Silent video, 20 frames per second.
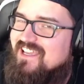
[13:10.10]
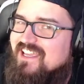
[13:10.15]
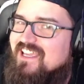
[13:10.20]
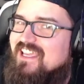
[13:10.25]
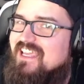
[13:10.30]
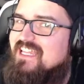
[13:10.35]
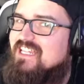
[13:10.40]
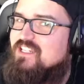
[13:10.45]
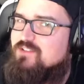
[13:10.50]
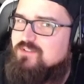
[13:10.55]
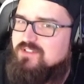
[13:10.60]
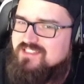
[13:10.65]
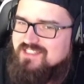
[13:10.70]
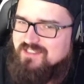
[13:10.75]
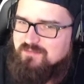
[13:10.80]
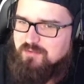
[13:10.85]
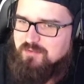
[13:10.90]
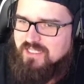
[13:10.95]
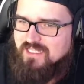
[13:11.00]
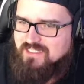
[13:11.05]

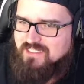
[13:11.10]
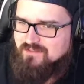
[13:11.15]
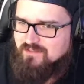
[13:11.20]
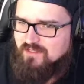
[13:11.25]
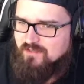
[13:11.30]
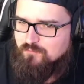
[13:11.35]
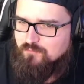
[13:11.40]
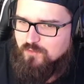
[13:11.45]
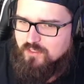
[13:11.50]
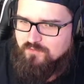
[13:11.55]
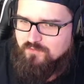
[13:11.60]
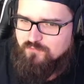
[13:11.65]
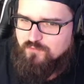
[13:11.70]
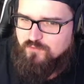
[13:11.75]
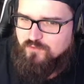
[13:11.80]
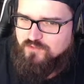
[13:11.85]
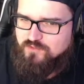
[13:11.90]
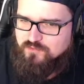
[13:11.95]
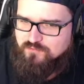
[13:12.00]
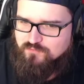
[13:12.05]
Interesting place, what I've
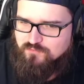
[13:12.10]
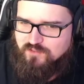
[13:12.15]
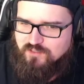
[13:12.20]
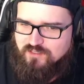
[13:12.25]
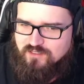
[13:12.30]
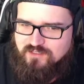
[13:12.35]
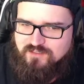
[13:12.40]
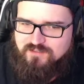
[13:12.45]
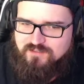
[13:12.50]
heard so far.